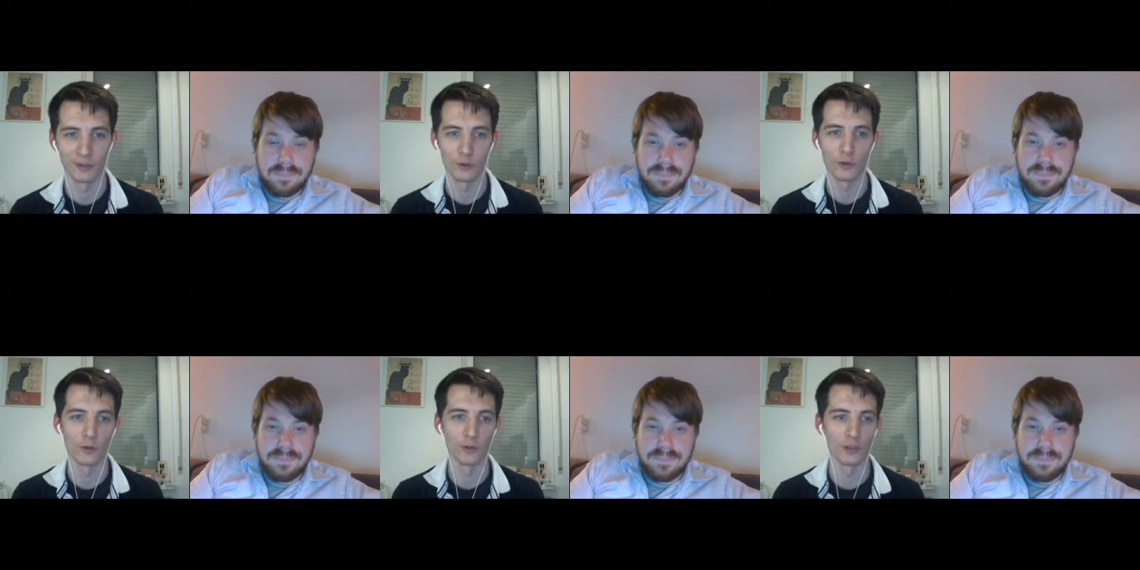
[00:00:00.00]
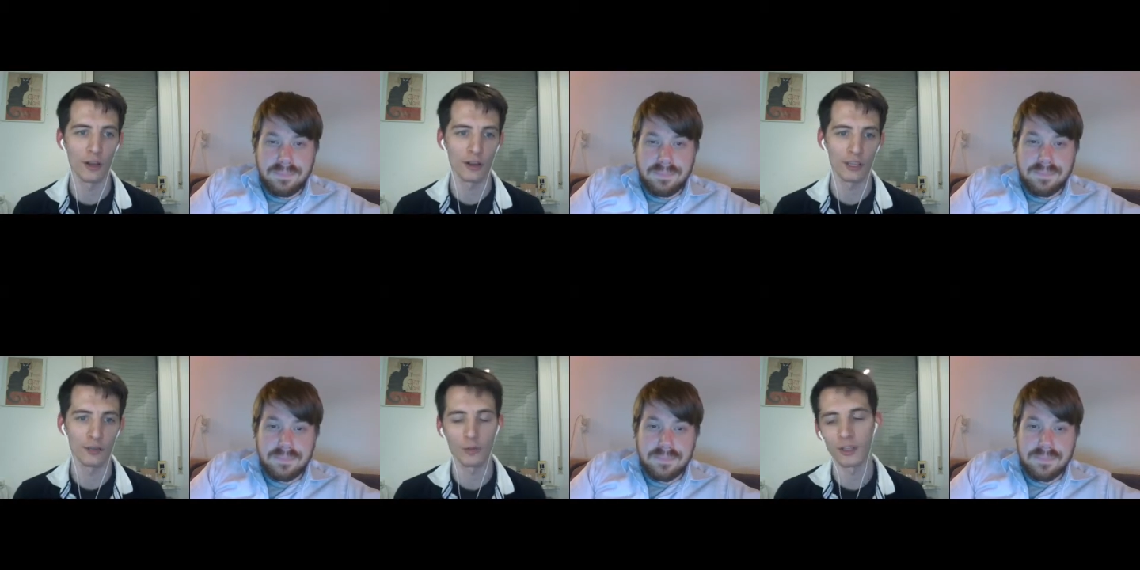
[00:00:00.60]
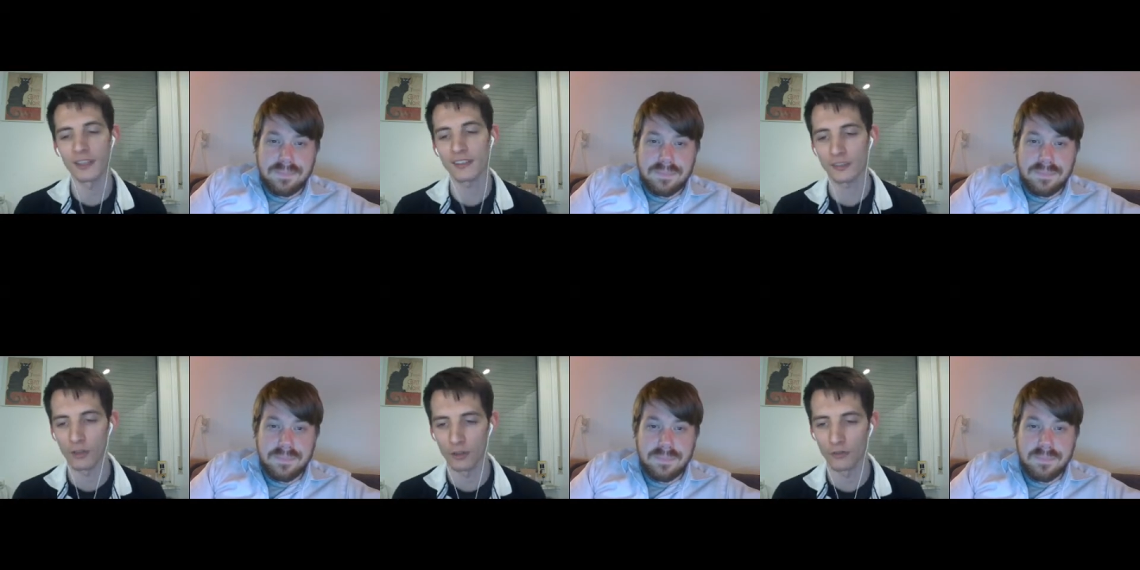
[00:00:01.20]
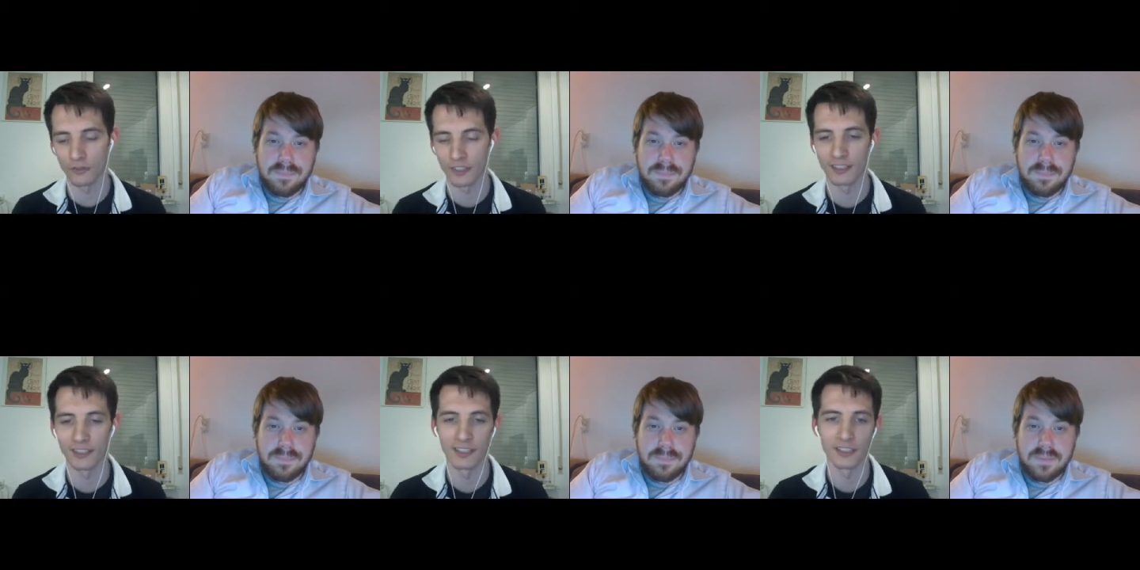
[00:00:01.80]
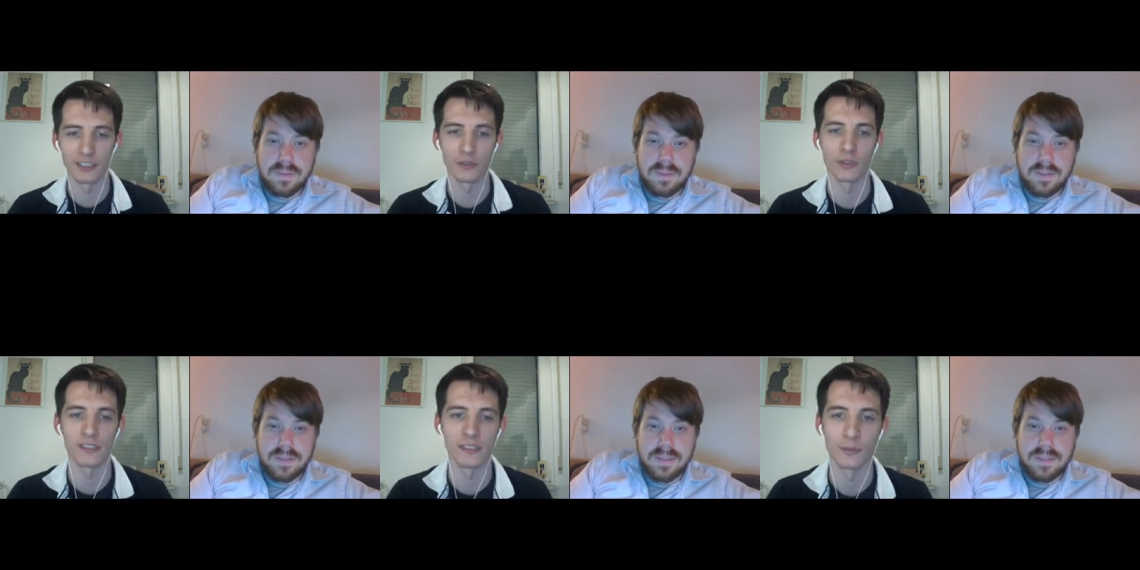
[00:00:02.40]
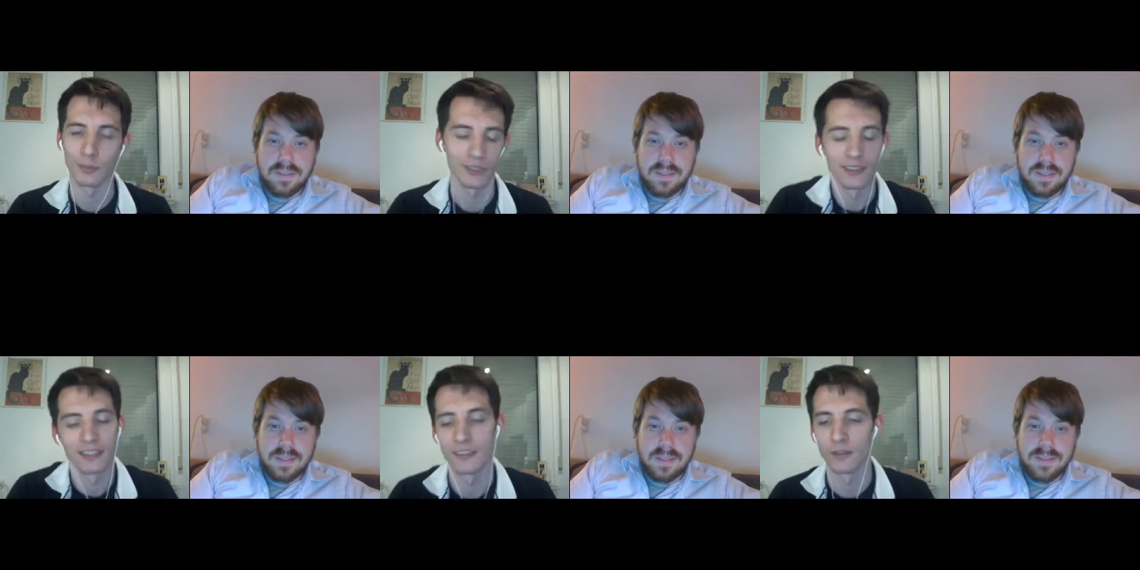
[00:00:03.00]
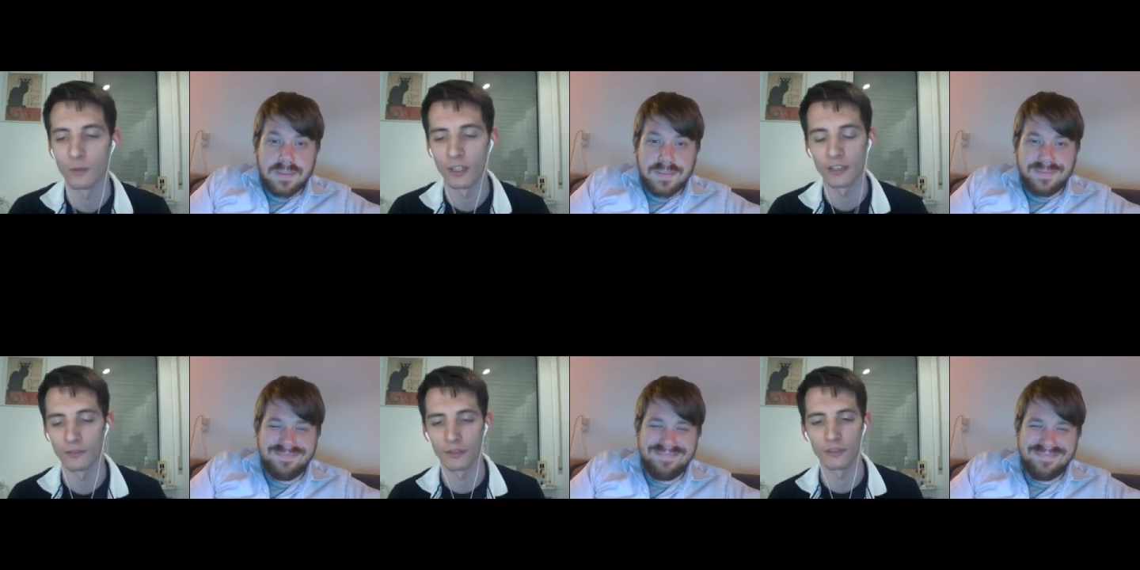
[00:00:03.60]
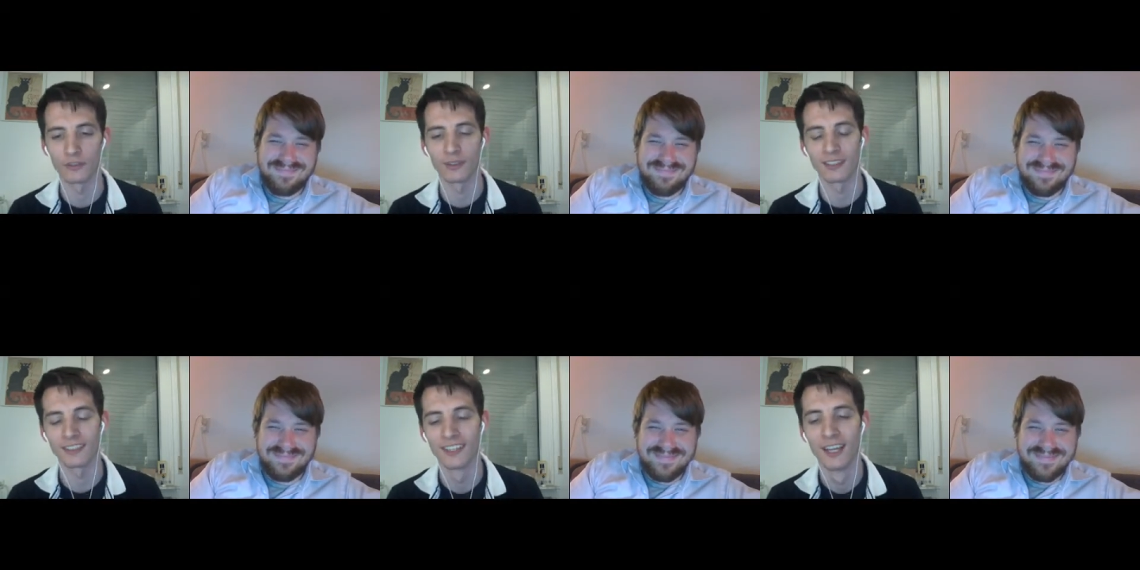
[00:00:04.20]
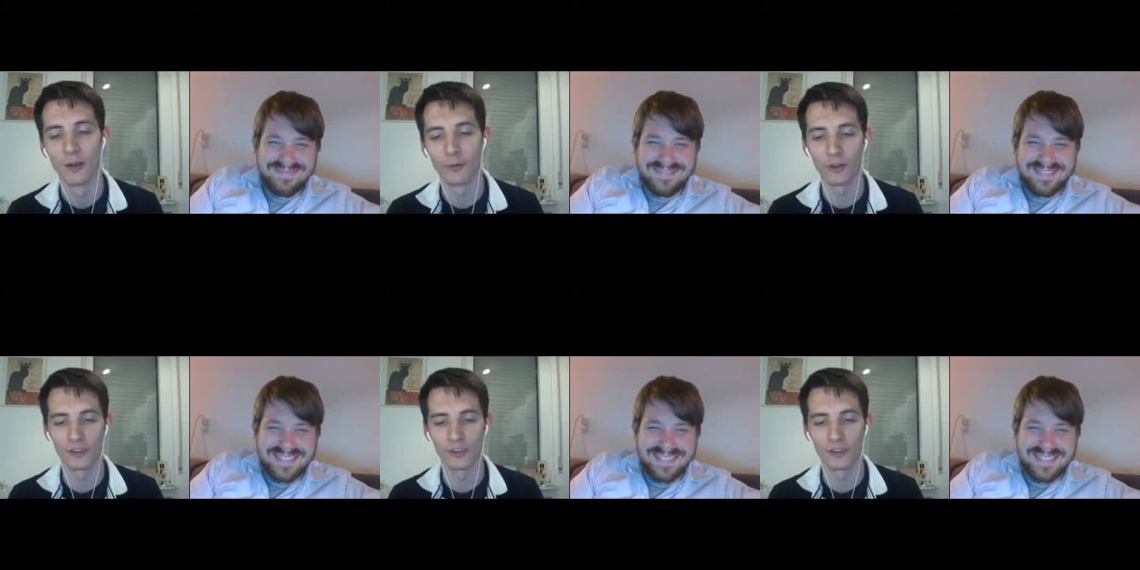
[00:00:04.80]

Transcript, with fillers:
Speaker 1: Cool. Okay, well, that's all fun and interesting, but that's not why I've got you here.